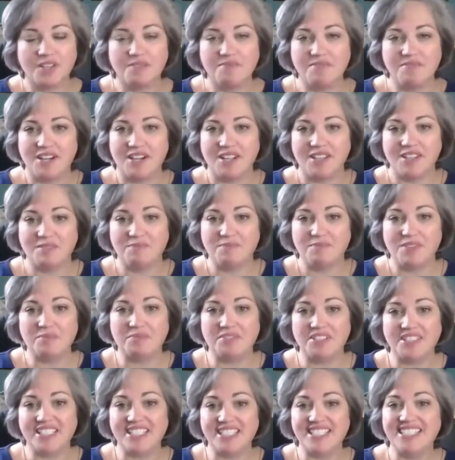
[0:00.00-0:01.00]
like many of the
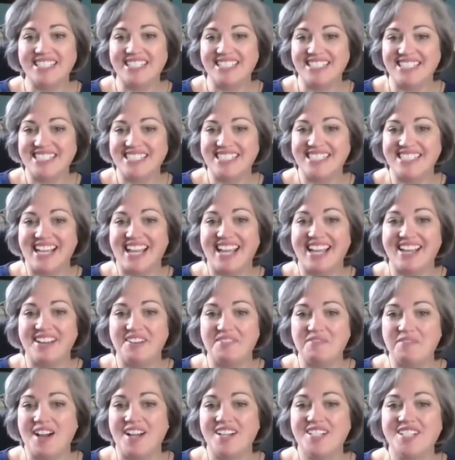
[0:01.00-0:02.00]
people listening
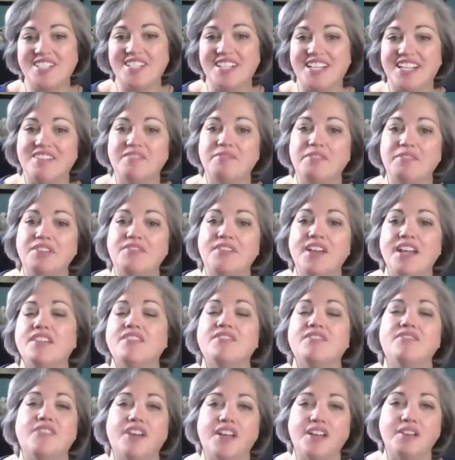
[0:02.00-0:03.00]
today and watching, we've
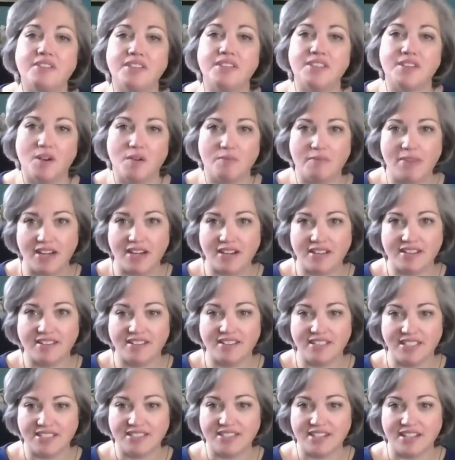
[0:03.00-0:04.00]
had to fight with our
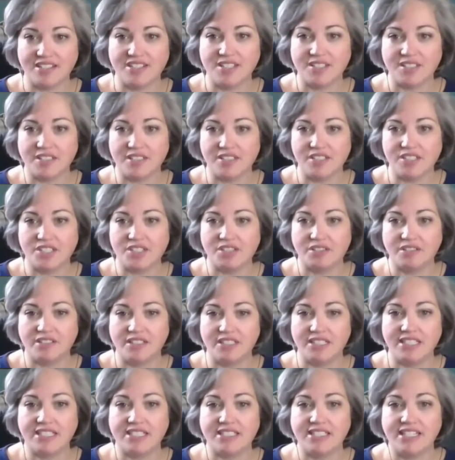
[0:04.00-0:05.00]
medical and dental
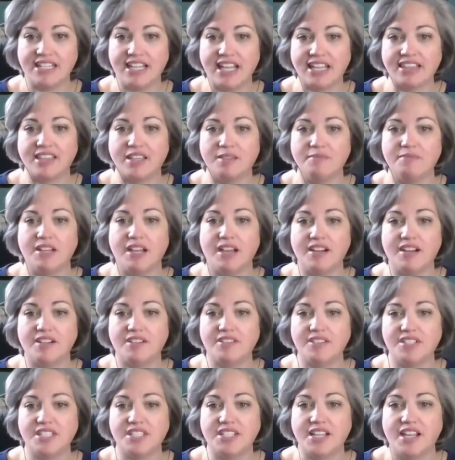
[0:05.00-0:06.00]
insurance to get them to
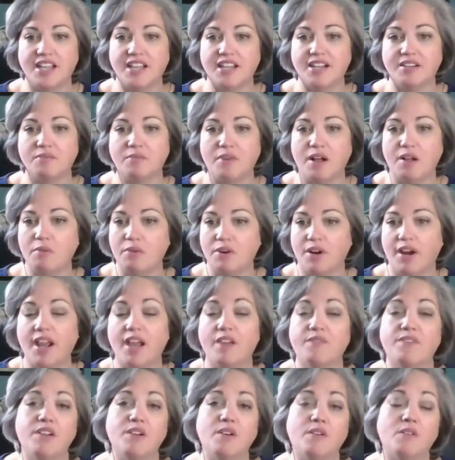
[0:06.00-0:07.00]
understand while
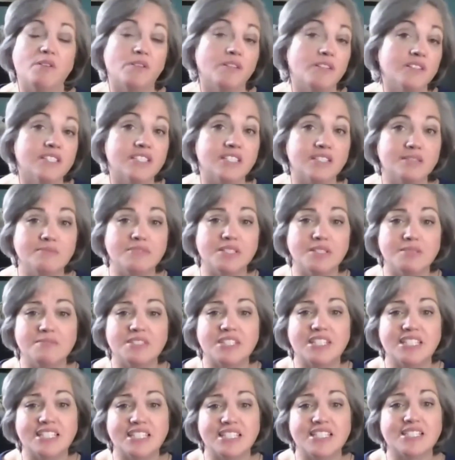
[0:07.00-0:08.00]
we're having oral
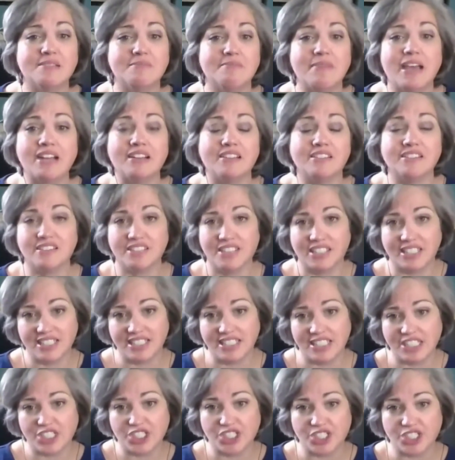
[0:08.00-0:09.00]
symptoms, this is a medical
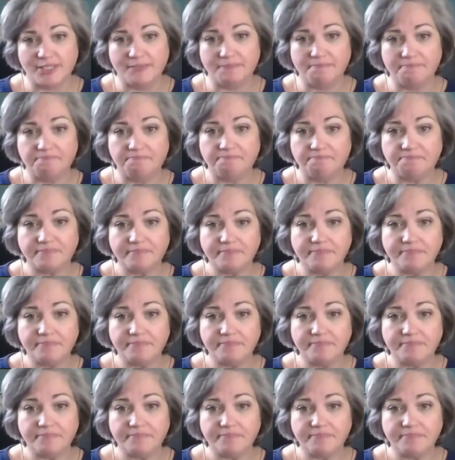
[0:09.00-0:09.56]
condition.